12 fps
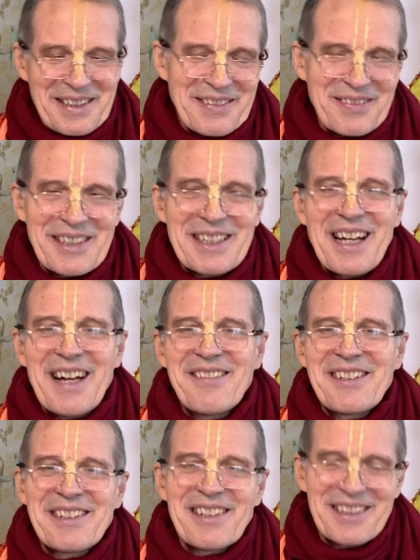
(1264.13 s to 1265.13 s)
in
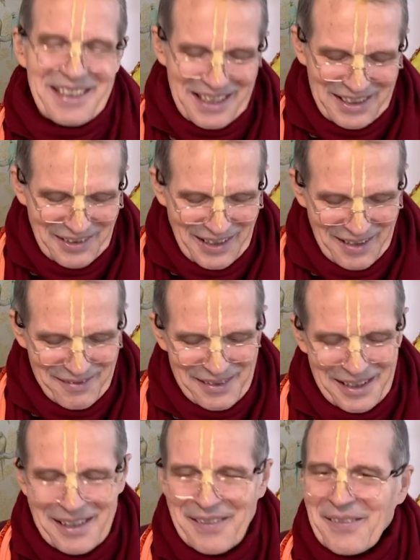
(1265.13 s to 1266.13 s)
Vrindavan, not that you have
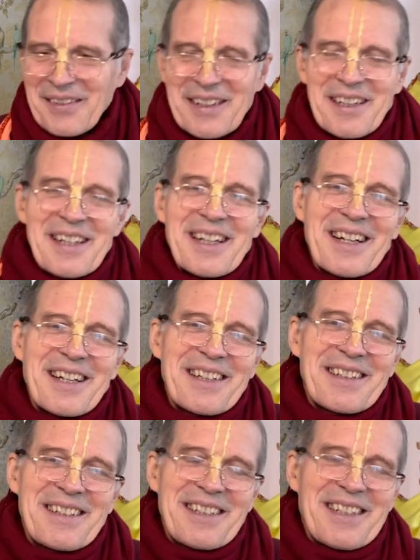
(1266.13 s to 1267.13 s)

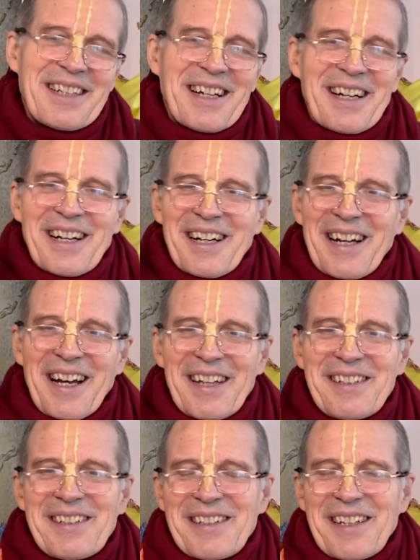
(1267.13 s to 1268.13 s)
the
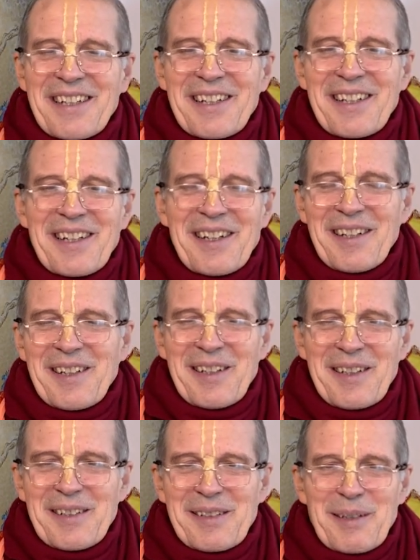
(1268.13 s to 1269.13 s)

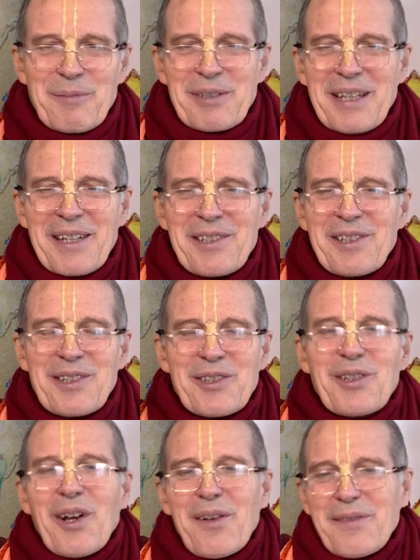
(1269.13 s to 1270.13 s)
unsubstantial
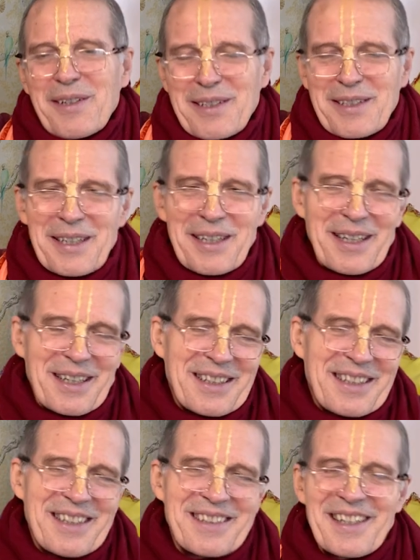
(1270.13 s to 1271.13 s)
surface
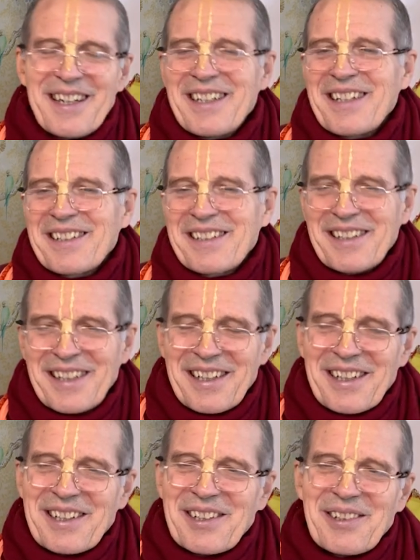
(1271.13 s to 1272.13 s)
desires
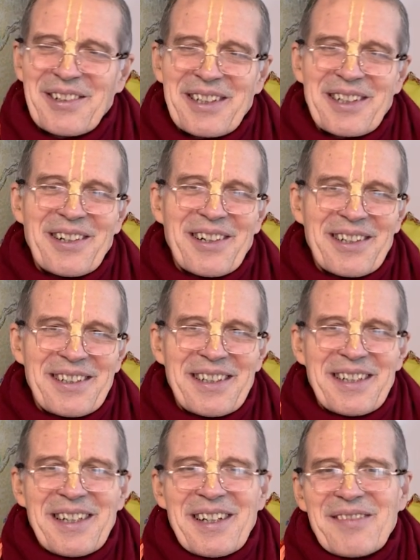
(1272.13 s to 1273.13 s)
going on,
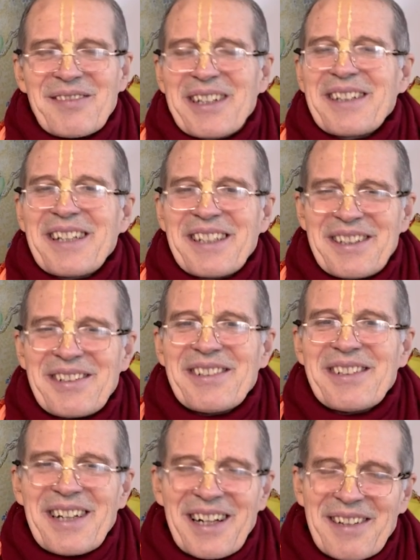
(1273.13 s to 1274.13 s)
but that
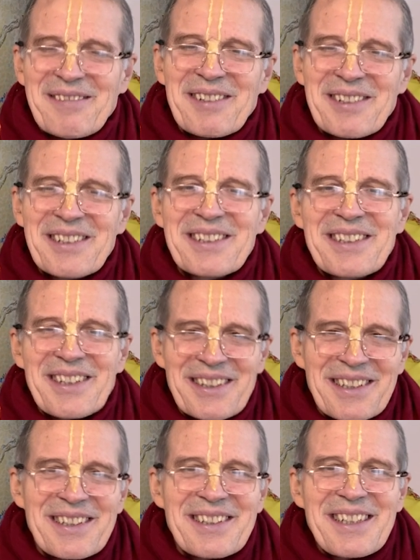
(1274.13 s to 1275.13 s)
you are focused on
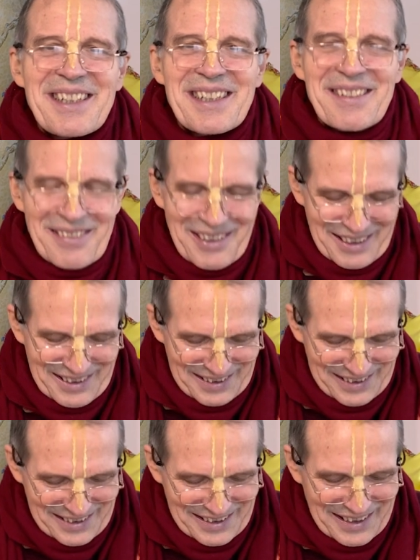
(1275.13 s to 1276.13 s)
the real
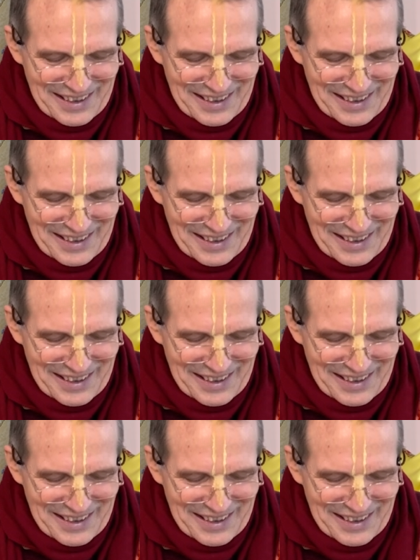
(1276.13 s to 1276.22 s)
ones.